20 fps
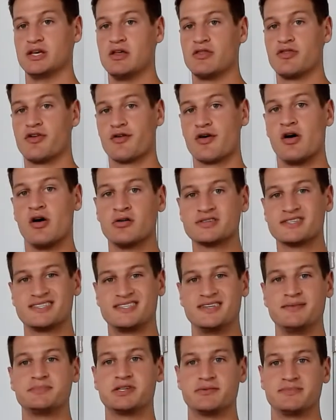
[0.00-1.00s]
They're all
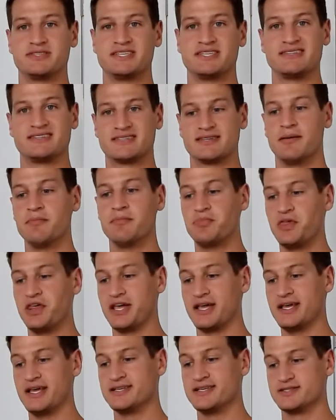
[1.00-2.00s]
symptoms that
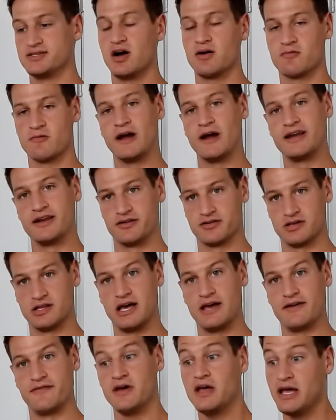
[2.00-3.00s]
something is not right in your
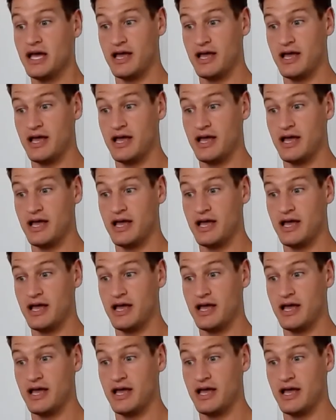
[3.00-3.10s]
life.